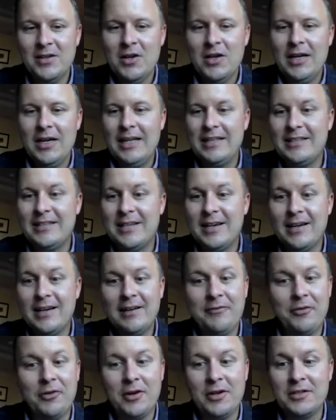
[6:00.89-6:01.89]
It's time
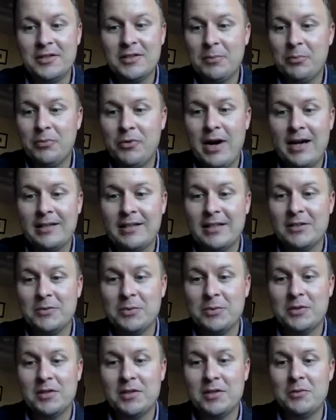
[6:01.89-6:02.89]
for us to practice with
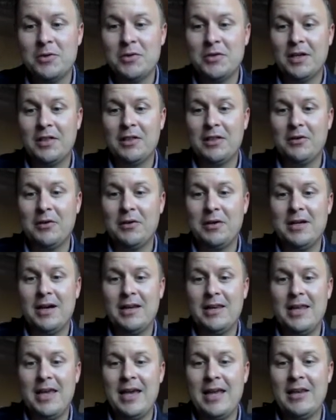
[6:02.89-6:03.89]
some
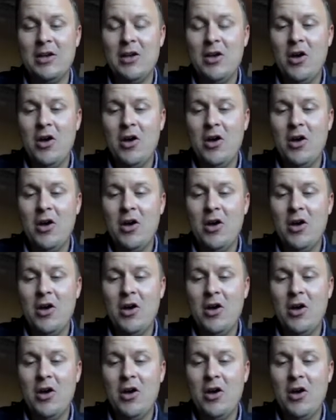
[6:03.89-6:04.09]
musictheory.net.